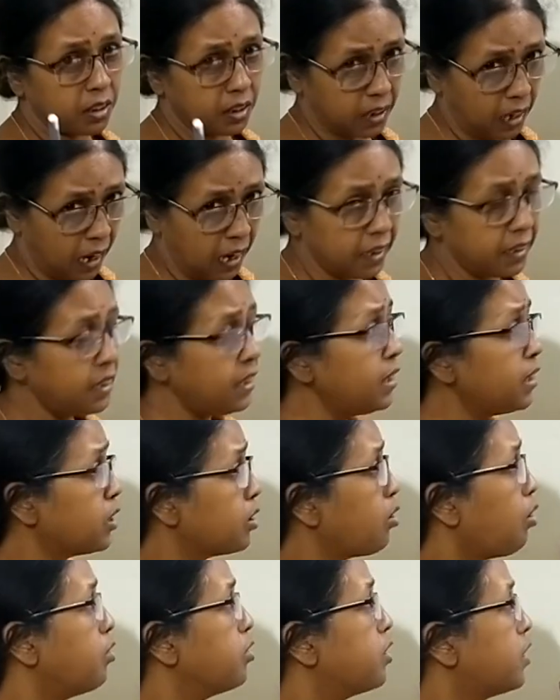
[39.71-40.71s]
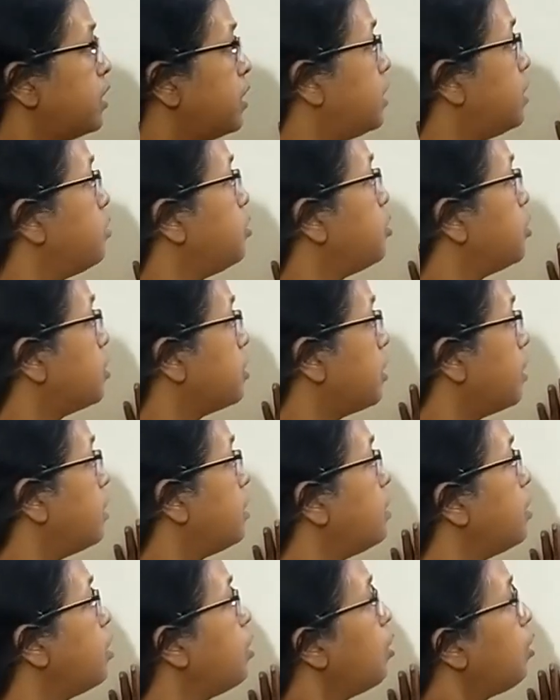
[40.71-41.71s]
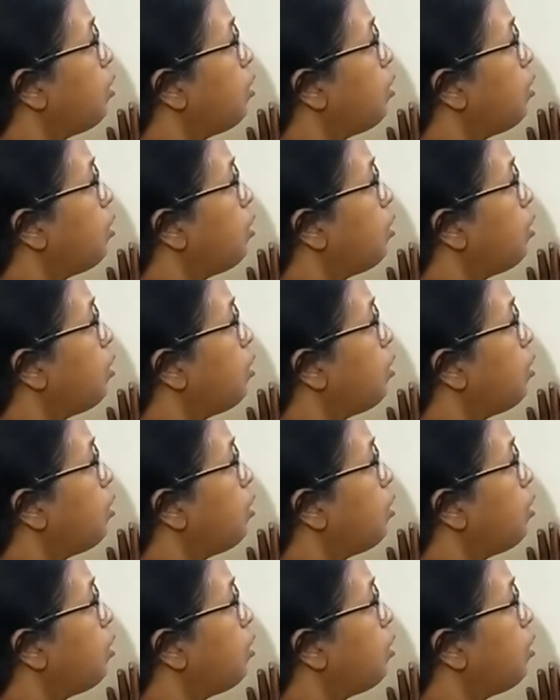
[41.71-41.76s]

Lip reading: Chinese constitution,